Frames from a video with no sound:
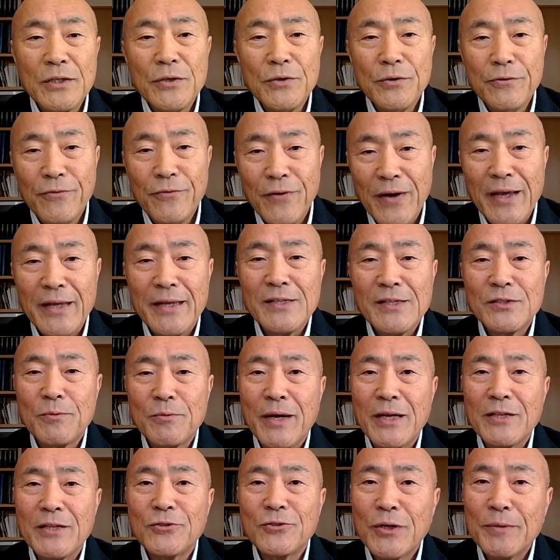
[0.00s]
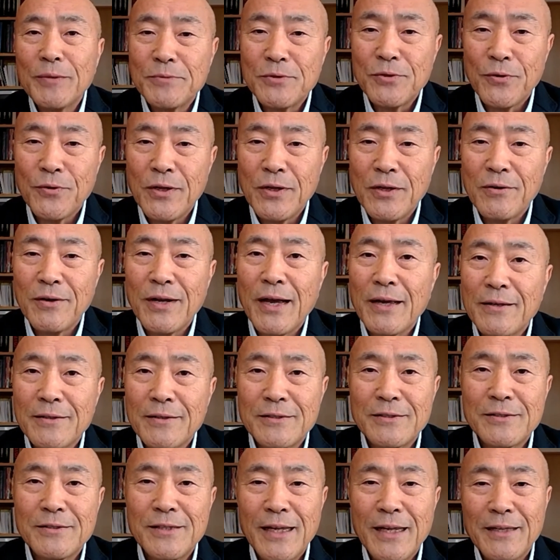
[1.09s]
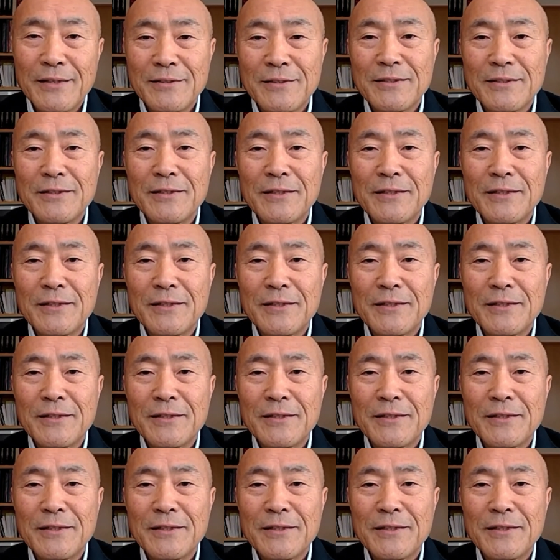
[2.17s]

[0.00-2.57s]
who financed my trip to the United States.